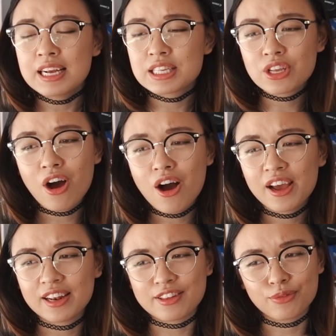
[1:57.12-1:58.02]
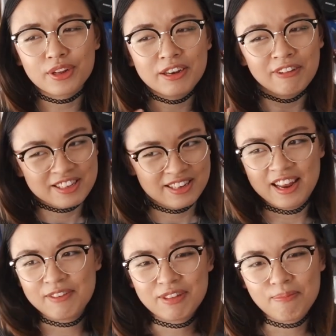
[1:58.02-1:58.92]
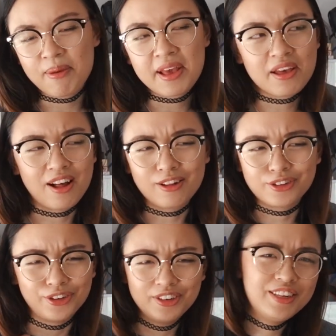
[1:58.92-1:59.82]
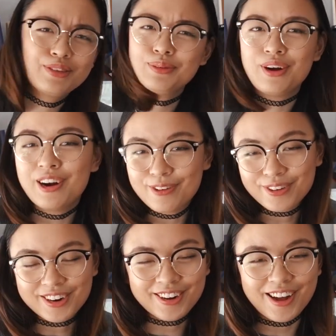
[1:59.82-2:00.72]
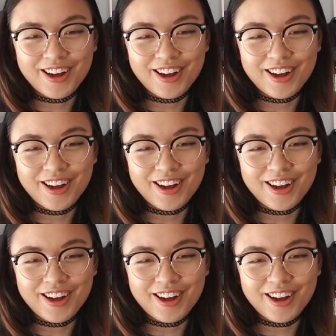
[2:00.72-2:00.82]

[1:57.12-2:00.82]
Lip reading: the song and it's really resonating with me, I'll turn it into an artwork.